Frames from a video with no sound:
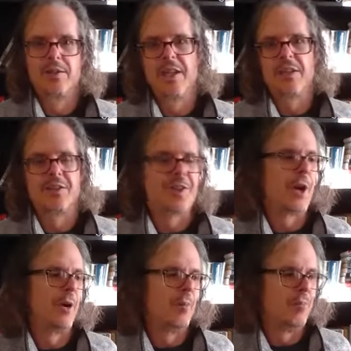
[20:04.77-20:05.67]
he had a
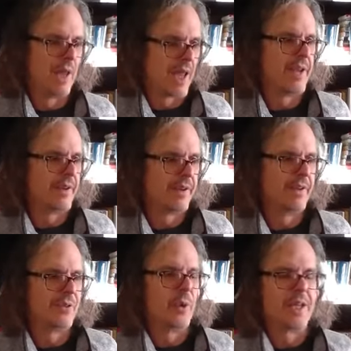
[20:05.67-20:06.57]
sterile blend is
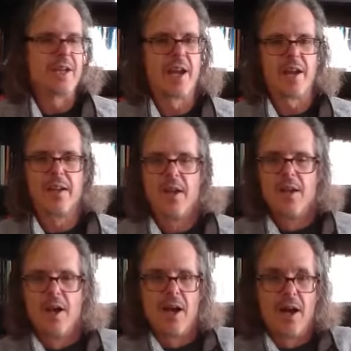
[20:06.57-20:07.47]
what he had."
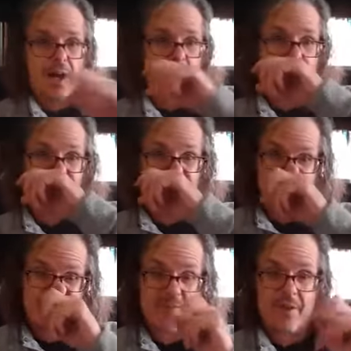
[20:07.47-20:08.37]
Um,
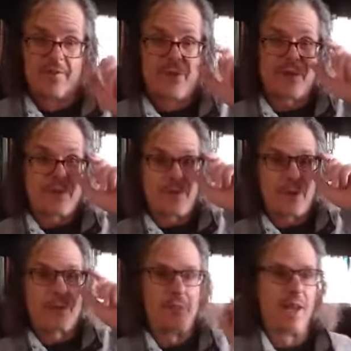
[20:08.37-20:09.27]

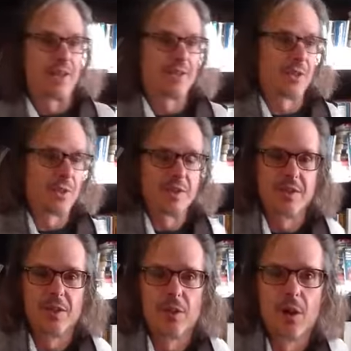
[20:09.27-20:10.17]
50-50 blend, so you could still
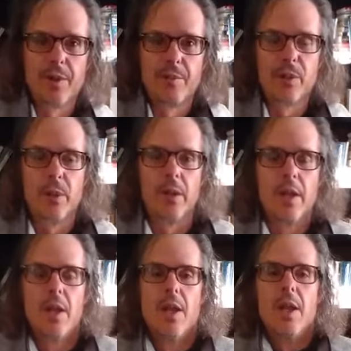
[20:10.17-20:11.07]
call it a mule
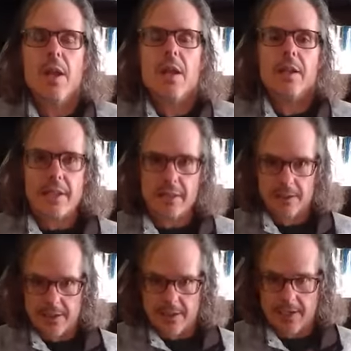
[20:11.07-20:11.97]

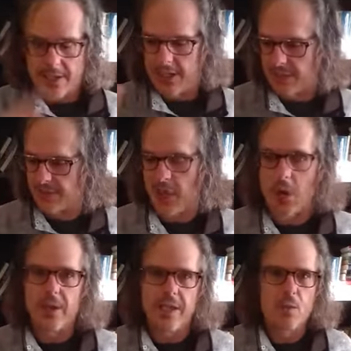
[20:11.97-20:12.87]
legally. So
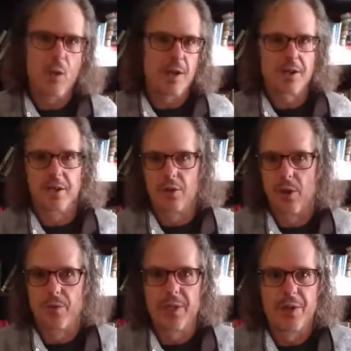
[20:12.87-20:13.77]
he wanted to grow
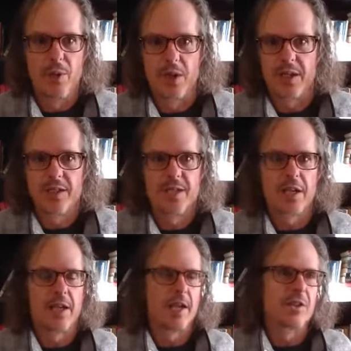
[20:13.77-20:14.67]
Pinot Noir in Kentucky,
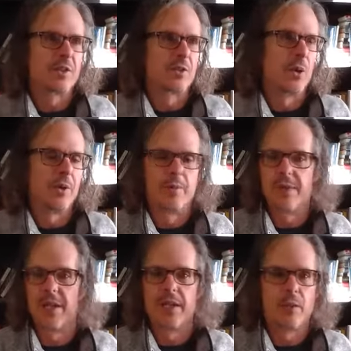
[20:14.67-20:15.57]
and I just told him
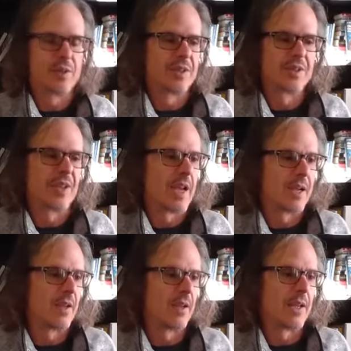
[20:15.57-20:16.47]
that he was insane.
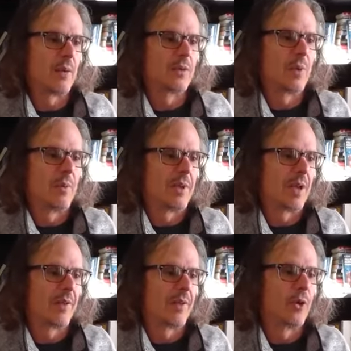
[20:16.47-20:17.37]
That that was probably not
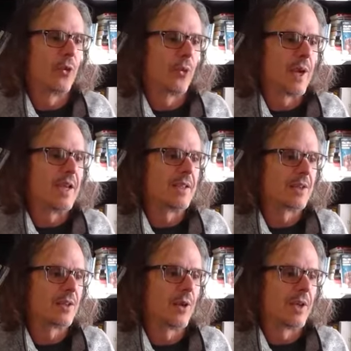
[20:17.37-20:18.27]
the greatest
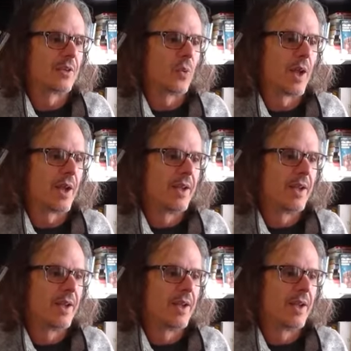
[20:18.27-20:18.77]
greatest way